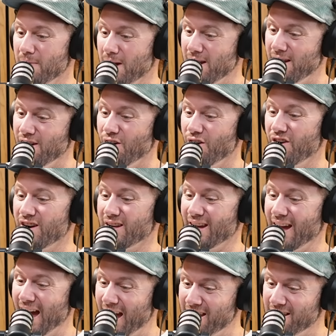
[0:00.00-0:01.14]
Meteoric,
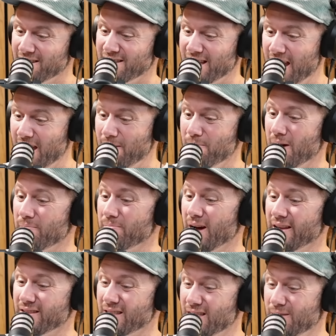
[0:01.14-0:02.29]
A S M,
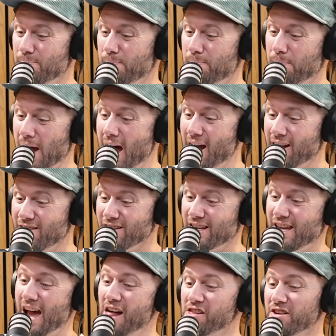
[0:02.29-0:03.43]
mate, Spartan
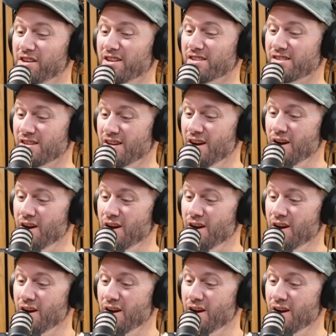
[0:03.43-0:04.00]
Calidus,